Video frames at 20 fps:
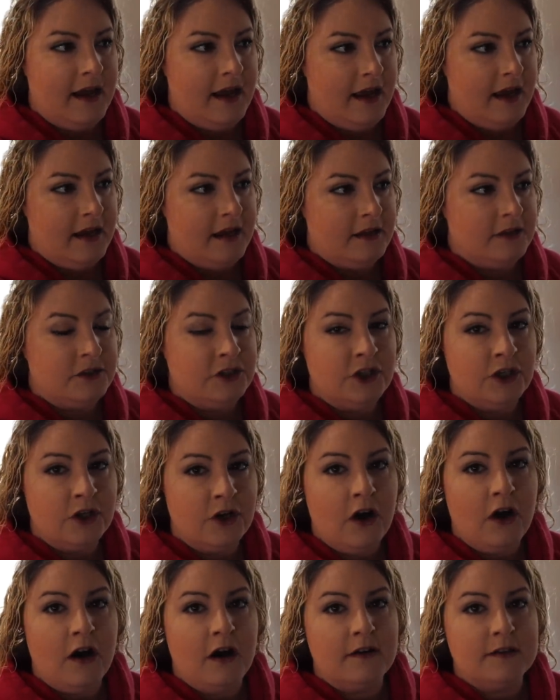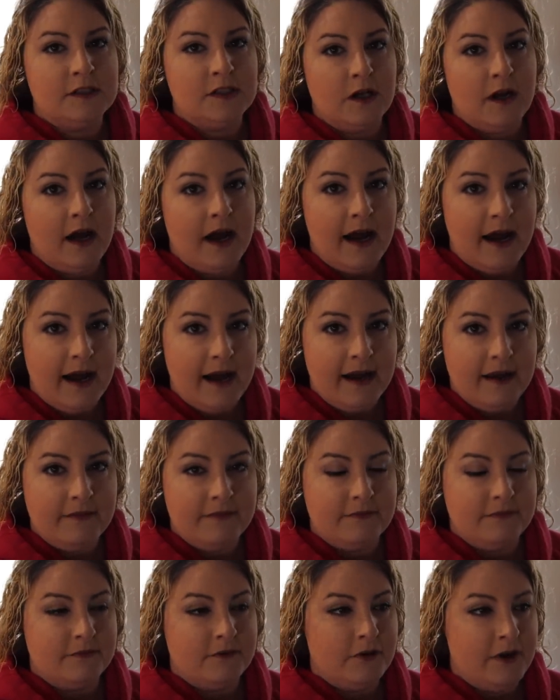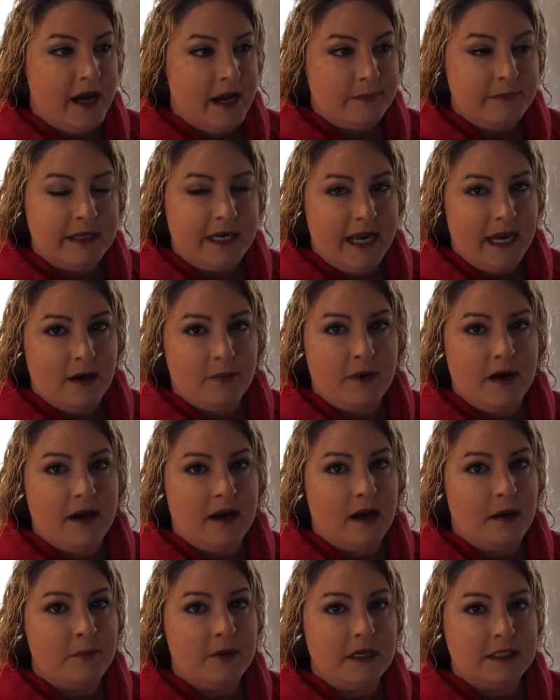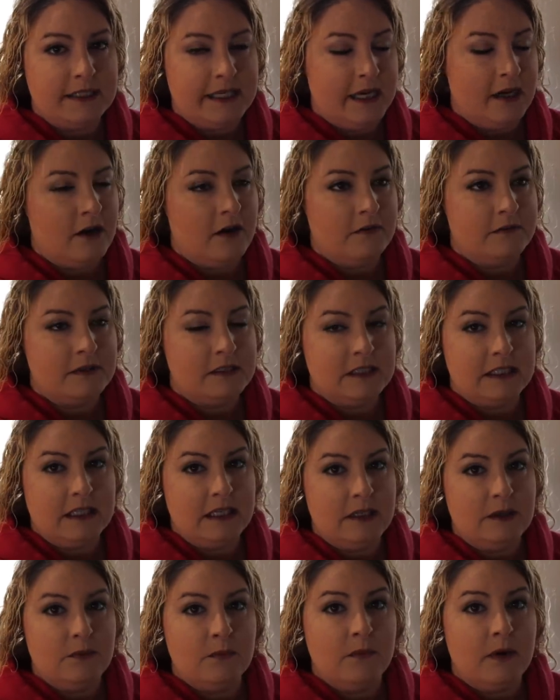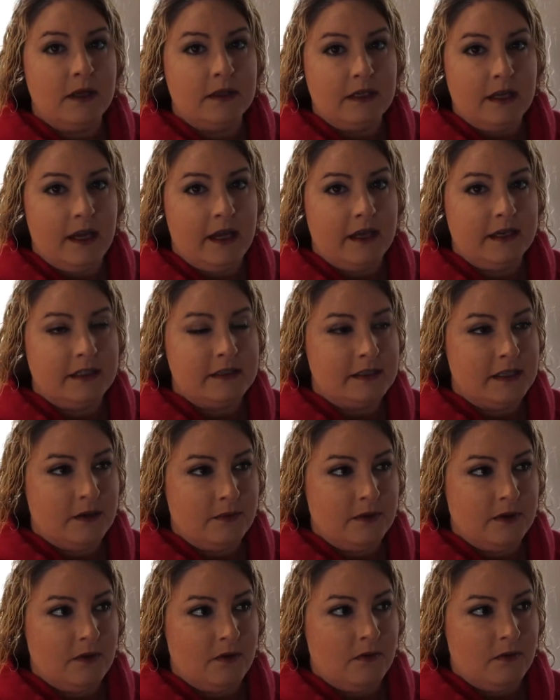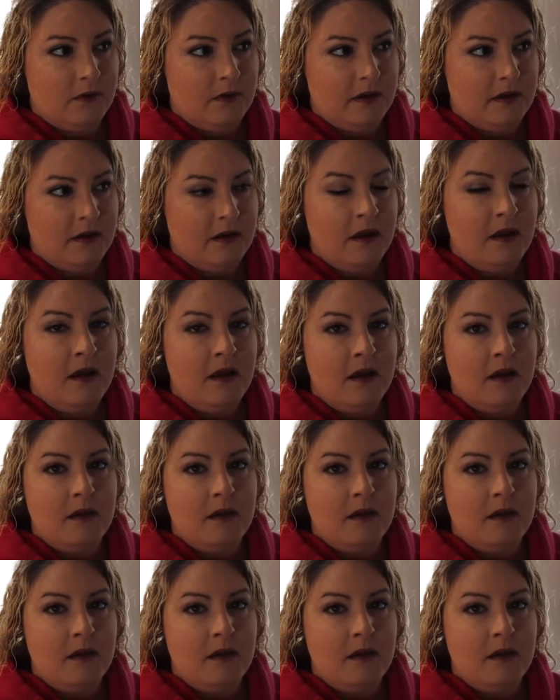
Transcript: and took off so i've grabbed the camera and i'm going to take off and see what the heck is going on